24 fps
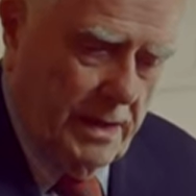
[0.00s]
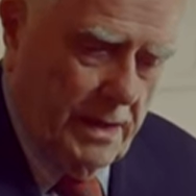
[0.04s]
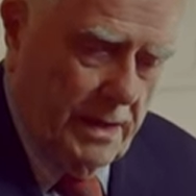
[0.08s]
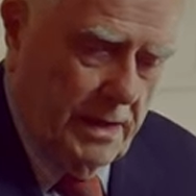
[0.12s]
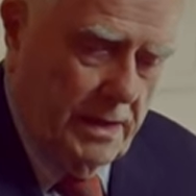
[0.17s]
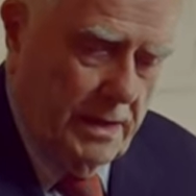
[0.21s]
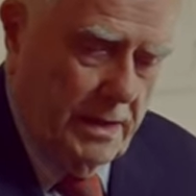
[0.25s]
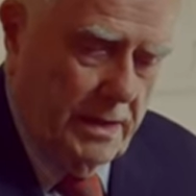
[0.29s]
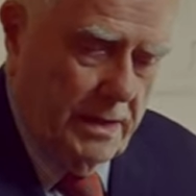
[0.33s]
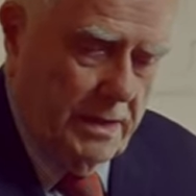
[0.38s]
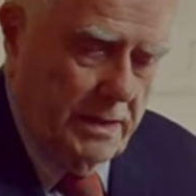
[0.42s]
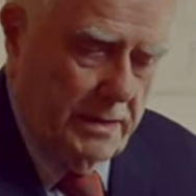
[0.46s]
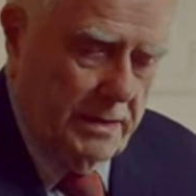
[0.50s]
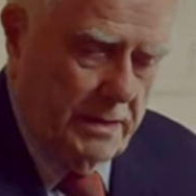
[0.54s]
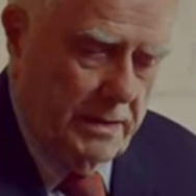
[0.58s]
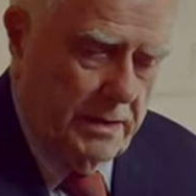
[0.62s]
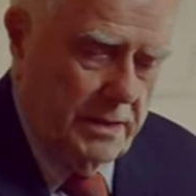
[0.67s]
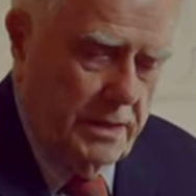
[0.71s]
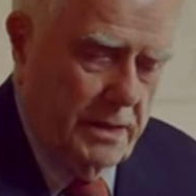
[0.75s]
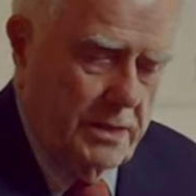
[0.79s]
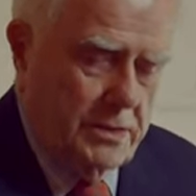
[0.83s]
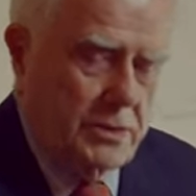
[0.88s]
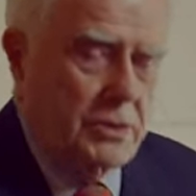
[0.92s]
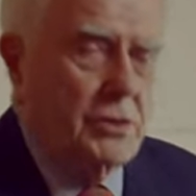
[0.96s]

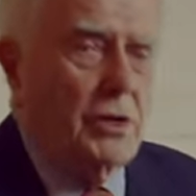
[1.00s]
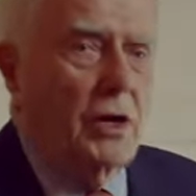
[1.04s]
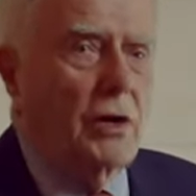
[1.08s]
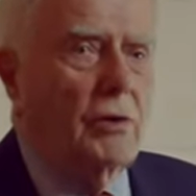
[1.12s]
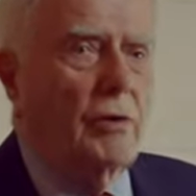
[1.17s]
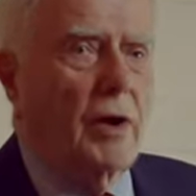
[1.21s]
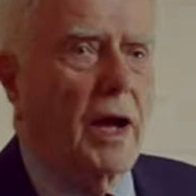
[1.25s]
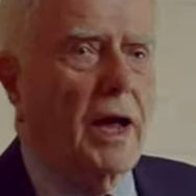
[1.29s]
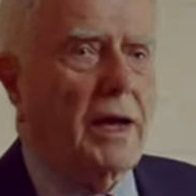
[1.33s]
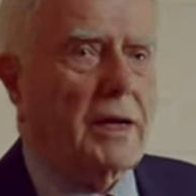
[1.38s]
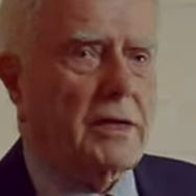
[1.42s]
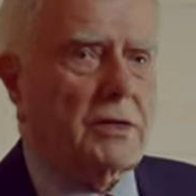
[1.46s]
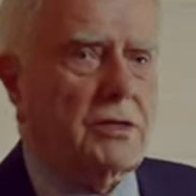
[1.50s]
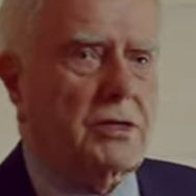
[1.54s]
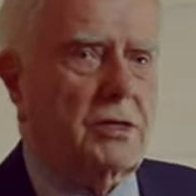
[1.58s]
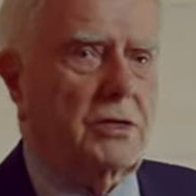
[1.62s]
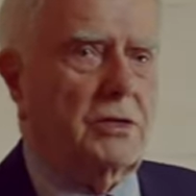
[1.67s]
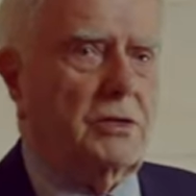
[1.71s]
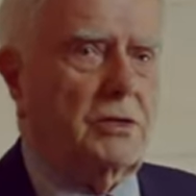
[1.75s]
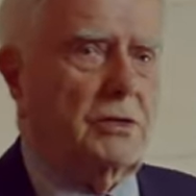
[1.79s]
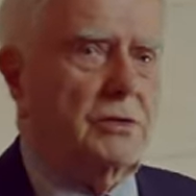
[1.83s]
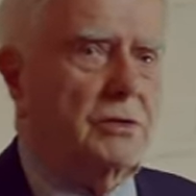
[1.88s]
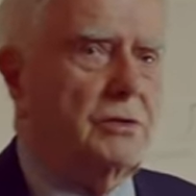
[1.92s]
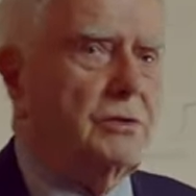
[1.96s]
It's no
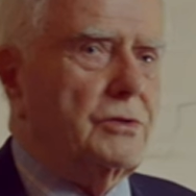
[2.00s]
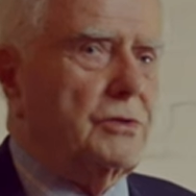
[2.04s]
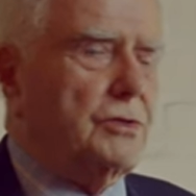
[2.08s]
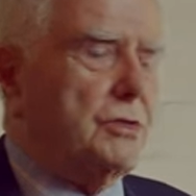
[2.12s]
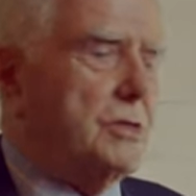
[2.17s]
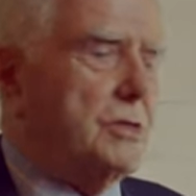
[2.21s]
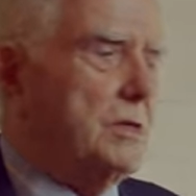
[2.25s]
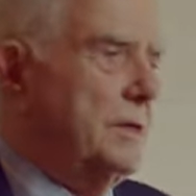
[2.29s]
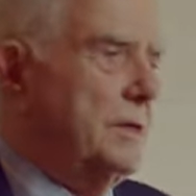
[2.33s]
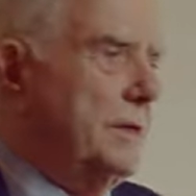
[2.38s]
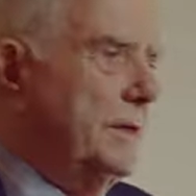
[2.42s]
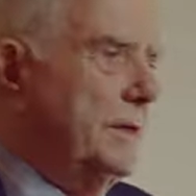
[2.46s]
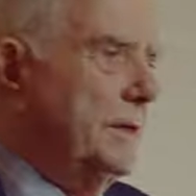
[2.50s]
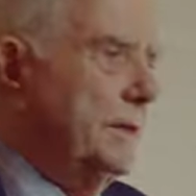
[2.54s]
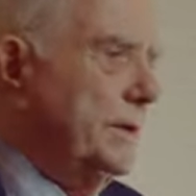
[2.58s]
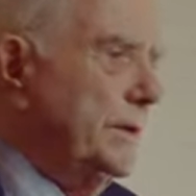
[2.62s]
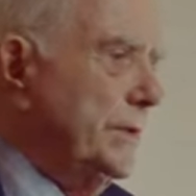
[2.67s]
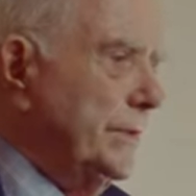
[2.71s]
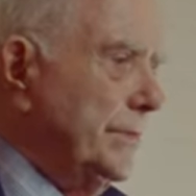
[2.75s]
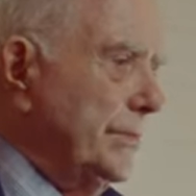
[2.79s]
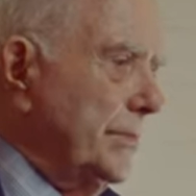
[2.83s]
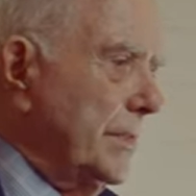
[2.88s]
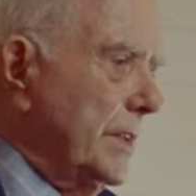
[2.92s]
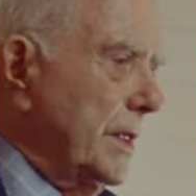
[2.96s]
accident.
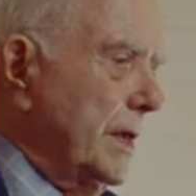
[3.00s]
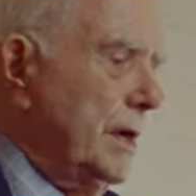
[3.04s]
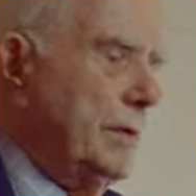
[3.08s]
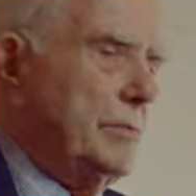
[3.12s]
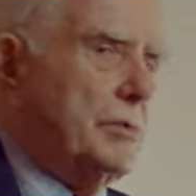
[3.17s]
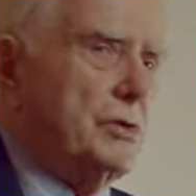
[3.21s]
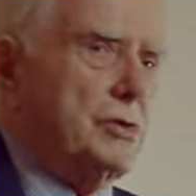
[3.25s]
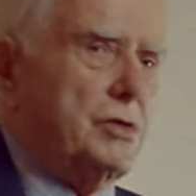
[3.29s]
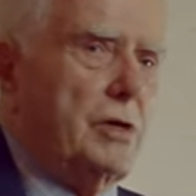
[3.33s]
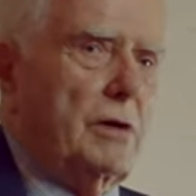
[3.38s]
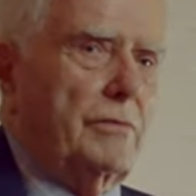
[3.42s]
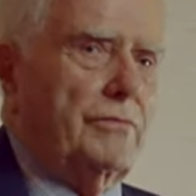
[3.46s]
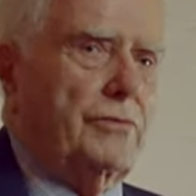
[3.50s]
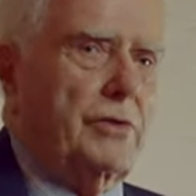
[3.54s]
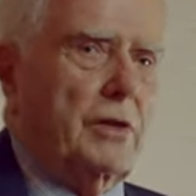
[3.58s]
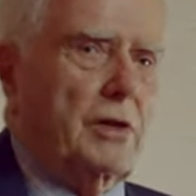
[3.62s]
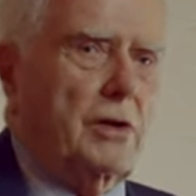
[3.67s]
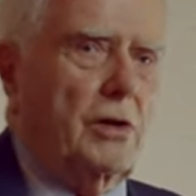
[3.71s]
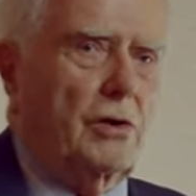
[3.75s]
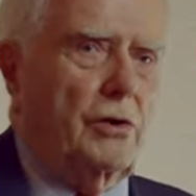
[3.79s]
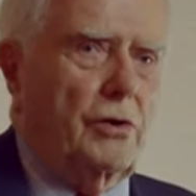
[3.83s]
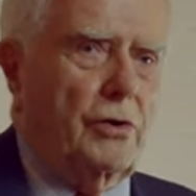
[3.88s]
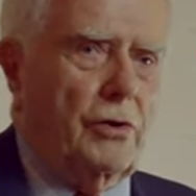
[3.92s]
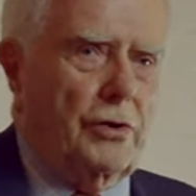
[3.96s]
It was of the
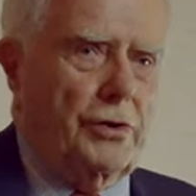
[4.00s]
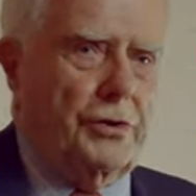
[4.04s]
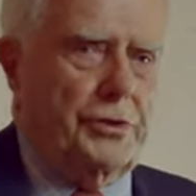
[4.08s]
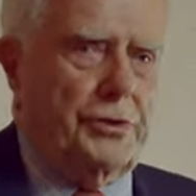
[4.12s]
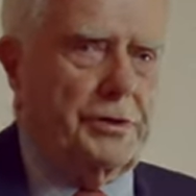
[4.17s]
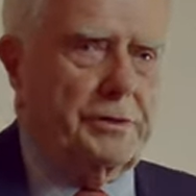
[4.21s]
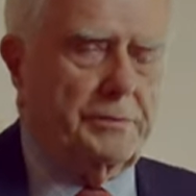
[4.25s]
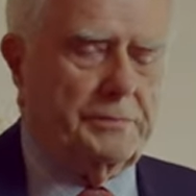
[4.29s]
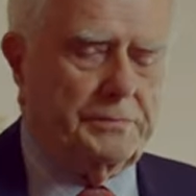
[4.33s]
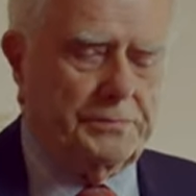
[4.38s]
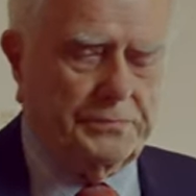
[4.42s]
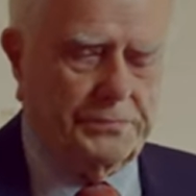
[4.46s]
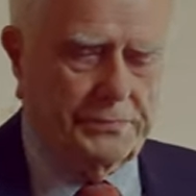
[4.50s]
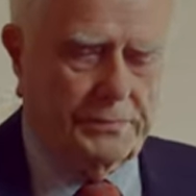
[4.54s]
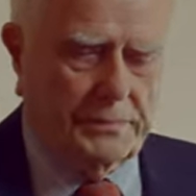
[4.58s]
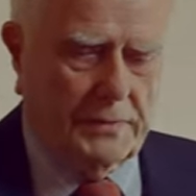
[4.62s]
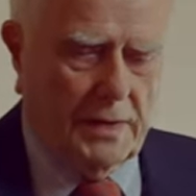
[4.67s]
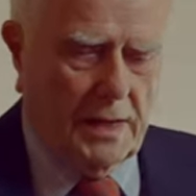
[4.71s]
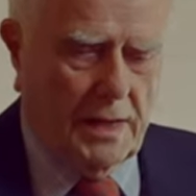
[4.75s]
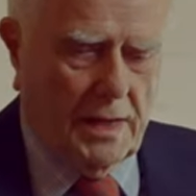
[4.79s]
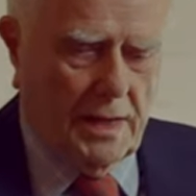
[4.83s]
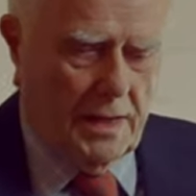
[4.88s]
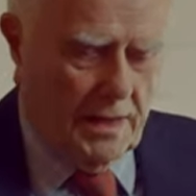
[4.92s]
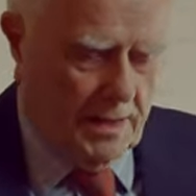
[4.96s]
Lord.
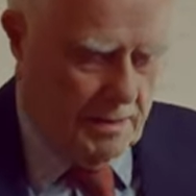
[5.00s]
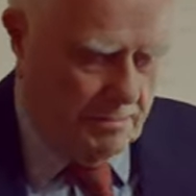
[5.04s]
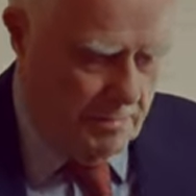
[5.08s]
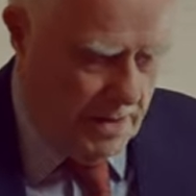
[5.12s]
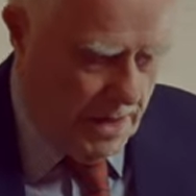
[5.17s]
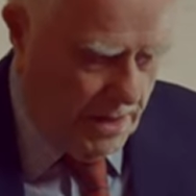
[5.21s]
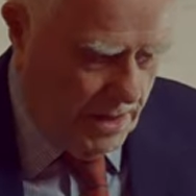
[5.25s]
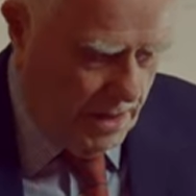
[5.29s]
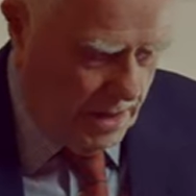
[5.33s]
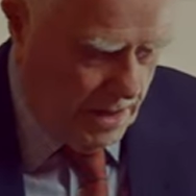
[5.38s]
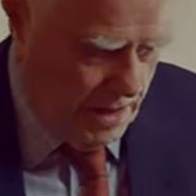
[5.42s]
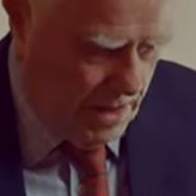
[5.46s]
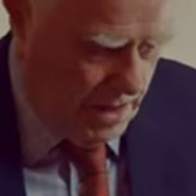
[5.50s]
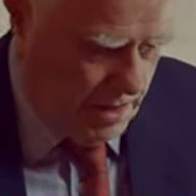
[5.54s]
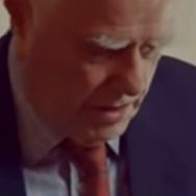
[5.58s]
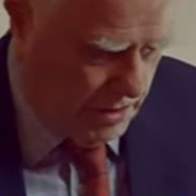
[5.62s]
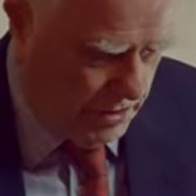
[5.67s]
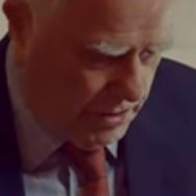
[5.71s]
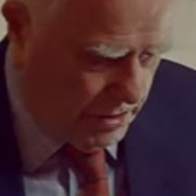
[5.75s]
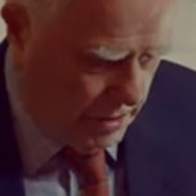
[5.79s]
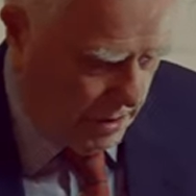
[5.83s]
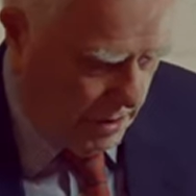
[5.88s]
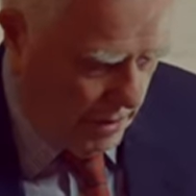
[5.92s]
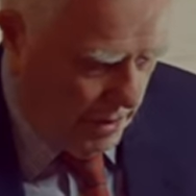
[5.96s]
Many
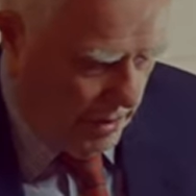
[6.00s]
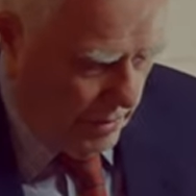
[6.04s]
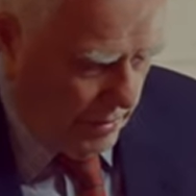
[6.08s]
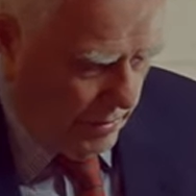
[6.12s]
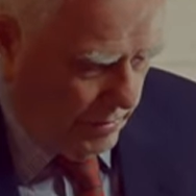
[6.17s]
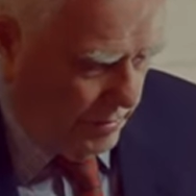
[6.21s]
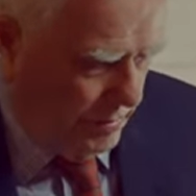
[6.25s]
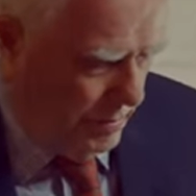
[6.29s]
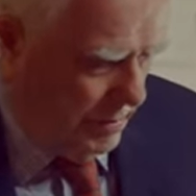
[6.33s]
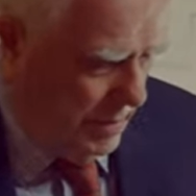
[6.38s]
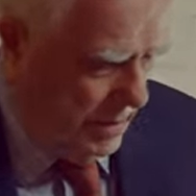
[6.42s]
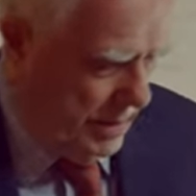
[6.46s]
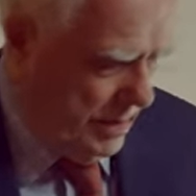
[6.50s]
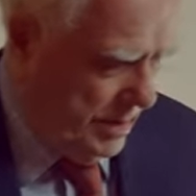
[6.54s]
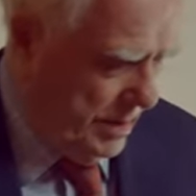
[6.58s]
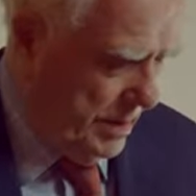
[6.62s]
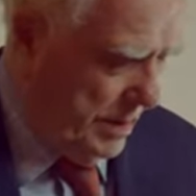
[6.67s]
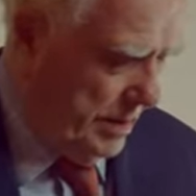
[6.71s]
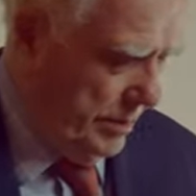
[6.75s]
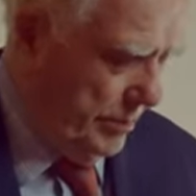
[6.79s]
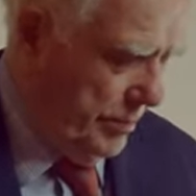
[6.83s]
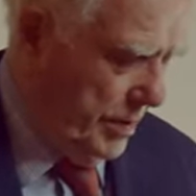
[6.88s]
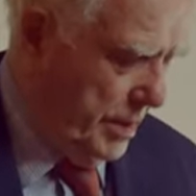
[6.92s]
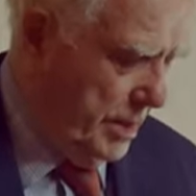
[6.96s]
years ago,
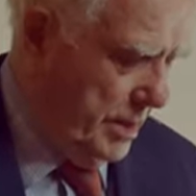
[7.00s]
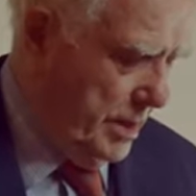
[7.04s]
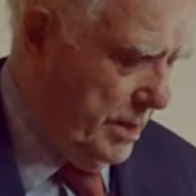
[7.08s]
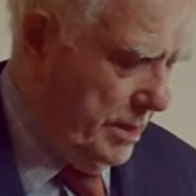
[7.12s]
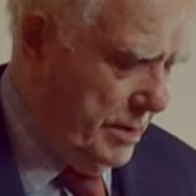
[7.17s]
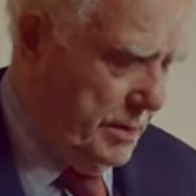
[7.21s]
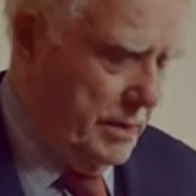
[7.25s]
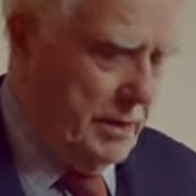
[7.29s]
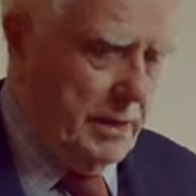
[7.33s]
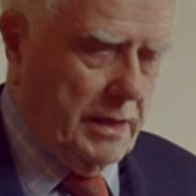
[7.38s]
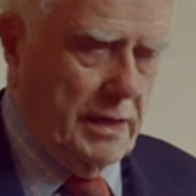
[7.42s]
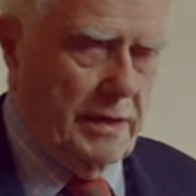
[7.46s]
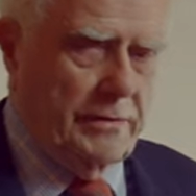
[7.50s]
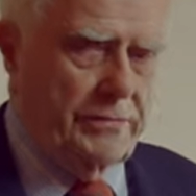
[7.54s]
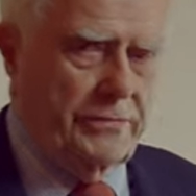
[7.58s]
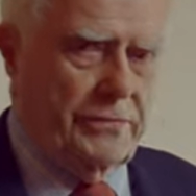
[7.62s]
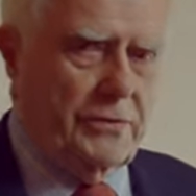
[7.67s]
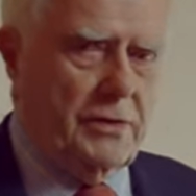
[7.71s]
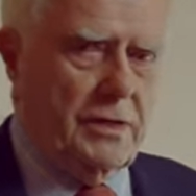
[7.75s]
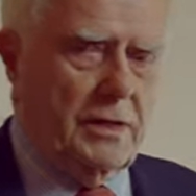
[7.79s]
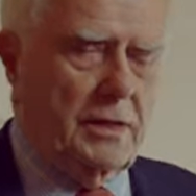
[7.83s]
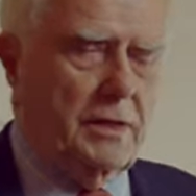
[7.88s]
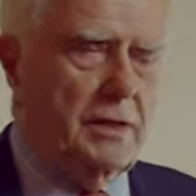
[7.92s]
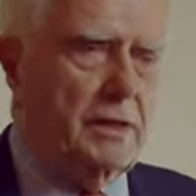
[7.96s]
we had
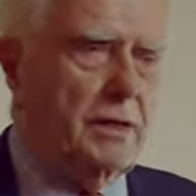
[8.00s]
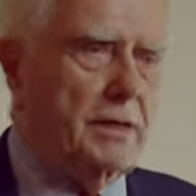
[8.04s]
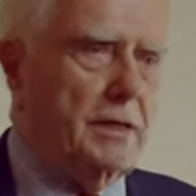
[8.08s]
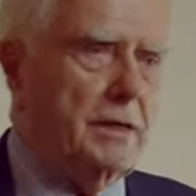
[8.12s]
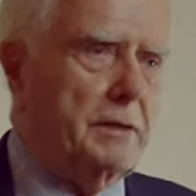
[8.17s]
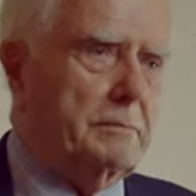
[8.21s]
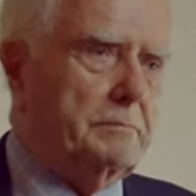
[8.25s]
lived in